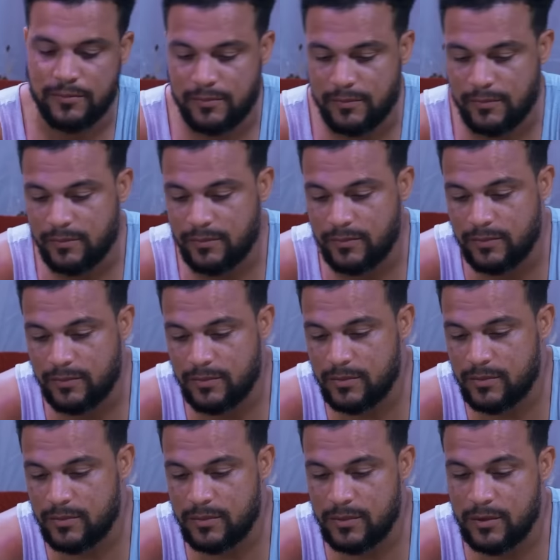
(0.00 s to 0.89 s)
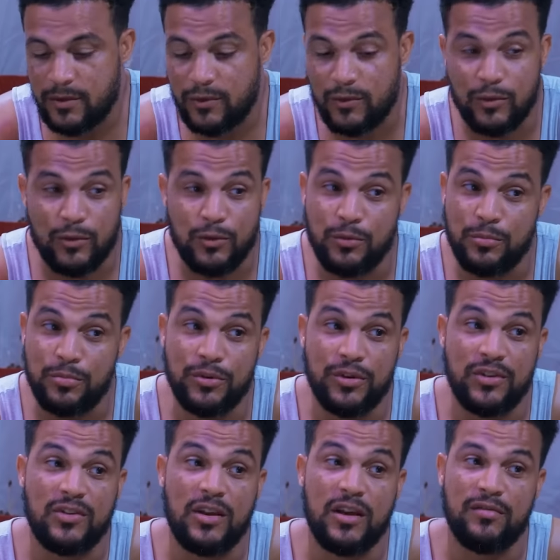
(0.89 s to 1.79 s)
This Olobu
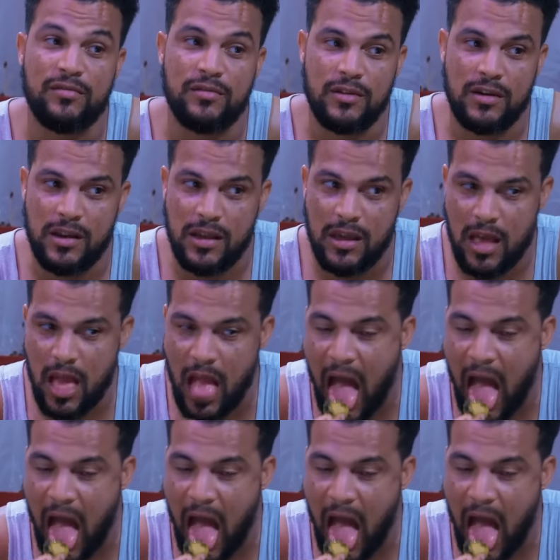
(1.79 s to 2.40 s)
is heavenly.